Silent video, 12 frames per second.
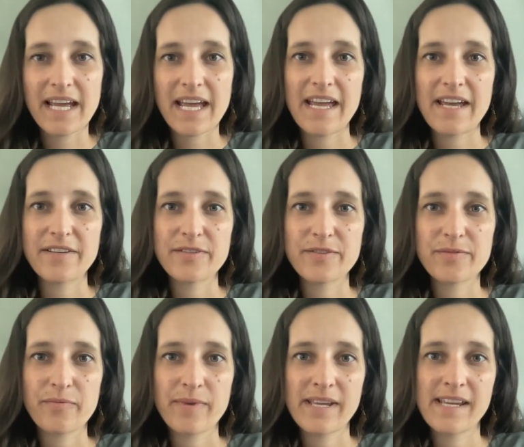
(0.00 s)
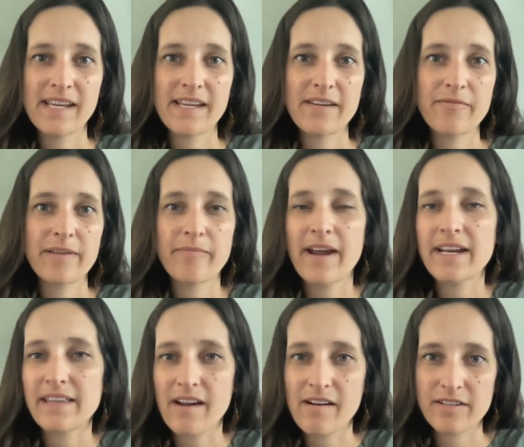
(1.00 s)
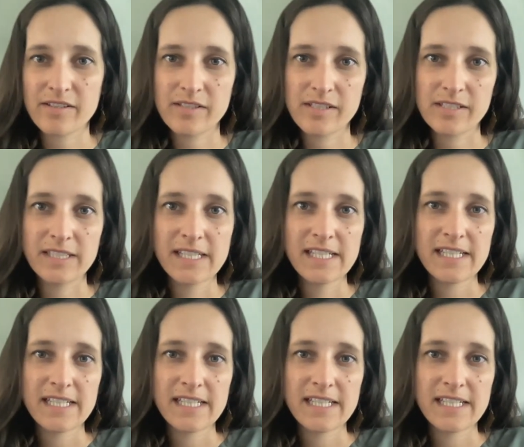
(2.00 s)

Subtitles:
And we write in that article